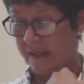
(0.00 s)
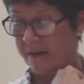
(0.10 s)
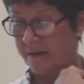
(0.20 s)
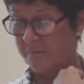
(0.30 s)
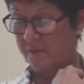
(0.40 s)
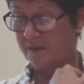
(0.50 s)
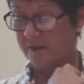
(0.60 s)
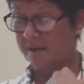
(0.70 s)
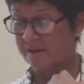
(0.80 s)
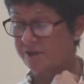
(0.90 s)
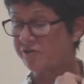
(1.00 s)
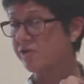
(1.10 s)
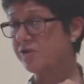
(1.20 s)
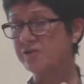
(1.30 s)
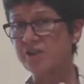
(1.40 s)
The
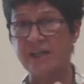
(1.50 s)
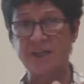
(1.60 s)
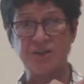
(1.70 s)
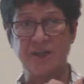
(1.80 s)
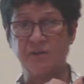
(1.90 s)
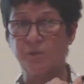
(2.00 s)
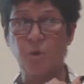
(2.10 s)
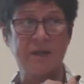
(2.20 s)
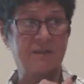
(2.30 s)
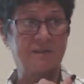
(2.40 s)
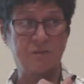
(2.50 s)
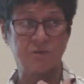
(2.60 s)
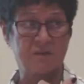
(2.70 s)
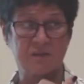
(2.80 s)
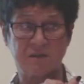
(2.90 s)
structural change here in Wales
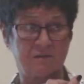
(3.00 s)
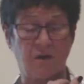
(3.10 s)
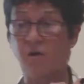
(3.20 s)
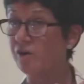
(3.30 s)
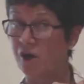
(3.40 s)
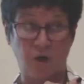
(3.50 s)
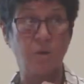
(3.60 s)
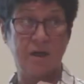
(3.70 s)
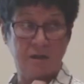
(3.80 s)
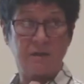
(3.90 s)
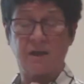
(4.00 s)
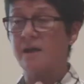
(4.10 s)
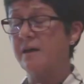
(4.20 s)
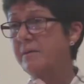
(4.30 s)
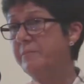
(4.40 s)
was ongoing
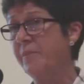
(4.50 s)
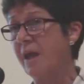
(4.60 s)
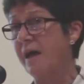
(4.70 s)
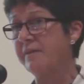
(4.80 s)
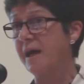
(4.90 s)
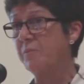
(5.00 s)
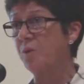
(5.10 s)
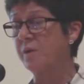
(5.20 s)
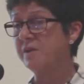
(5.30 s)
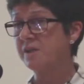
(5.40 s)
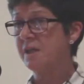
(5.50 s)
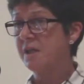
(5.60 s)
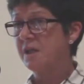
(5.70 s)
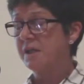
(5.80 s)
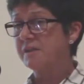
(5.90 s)
at that point.
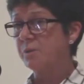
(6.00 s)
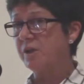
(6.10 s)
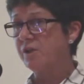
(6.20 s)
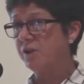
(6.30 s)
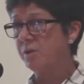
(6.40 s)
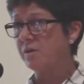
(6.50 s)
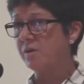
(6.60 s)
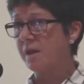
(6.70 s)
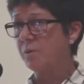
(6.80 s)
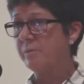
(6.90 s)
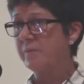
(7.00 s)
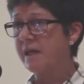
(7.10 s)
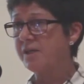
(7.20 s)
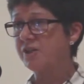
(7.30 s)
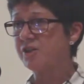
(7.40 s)
So we knew that there were
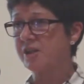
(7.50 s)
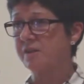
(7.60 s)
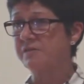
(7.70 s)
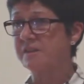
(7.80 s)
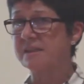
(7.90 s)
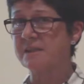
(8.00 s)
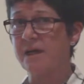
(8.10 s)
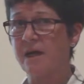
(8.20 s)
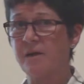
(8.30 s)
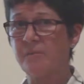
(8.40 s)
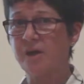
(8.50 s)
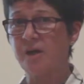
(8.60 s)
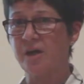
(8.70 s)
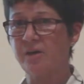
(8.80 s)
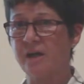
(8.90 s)
major shifts
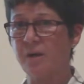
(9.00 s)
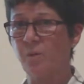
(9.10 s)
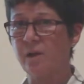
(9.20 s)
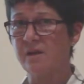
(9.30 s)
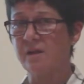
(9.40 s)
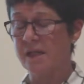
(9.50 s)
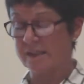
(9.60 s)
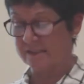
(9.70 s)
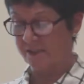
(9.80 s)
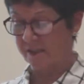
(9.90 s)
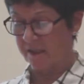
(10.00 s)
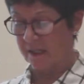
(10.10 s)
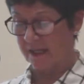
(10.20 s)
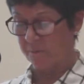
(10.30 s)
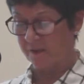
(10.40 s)
occurring within the external
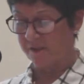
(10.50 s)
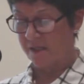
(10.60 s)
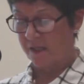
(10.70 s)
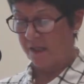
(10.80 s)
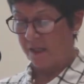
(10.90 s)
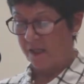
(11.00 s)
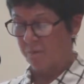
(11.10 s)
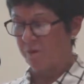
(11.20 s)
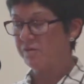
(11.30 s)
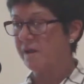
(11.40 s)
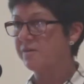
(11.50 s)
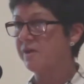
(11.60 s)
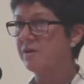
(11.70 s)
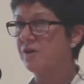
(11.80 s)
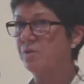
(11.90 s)
climate. And we felt
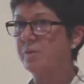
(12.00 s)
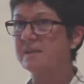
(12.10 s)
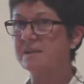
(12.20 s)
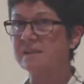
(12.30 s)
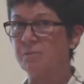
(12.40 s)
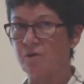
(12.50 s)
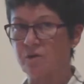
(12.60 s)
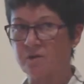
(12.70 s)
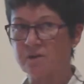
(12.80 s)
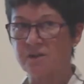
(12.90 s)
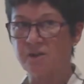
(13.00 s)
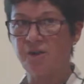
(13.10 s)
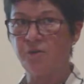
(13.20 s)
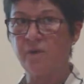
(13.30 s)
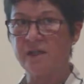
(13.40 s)
that new business models,
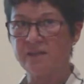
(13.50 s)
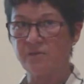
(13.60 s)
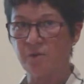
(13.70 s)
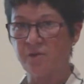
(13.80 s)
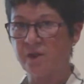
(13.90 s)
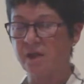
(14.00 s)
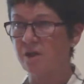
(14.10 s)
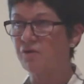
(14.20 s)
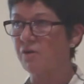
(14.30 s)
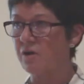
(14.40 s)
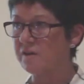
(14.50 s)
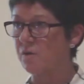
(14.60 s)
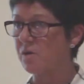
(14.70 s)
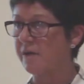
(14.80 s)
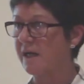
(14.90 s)
new ways of working
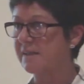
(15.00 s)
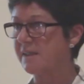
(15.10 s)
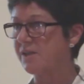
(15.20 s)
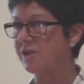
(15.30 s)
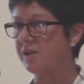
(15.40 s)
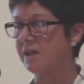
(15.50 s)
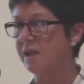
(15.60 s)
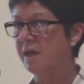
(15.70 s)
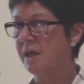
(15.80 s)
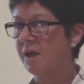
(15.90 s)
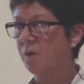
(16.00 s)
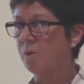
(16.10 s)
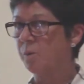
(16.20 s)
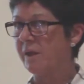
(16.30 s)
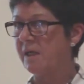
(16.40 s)
cross-organisationally
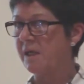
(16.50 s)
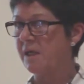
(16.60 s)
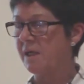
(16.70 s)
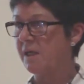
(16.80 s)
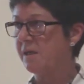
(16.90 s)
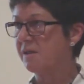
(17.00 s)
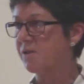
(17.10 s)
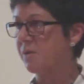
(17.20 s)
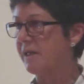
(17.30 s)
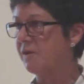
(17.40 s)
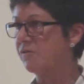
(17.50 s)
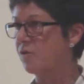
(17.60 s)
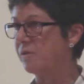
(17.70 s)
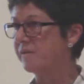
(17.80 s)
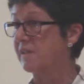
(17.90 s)
would be key to any
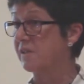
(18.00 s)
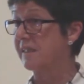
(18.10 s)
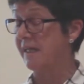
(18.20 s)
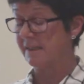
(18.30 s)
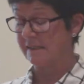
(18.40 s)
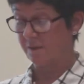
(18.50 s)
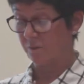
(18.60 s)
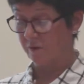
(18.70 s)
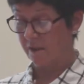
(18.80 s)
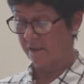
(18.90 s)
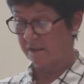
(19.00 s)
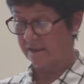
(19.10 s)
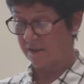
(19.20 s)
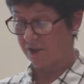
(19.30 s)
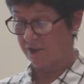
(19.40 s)
form of success within this
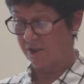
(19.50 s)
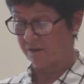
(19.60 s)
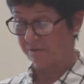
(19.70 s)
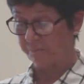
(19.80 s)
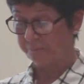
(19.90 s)
initiative.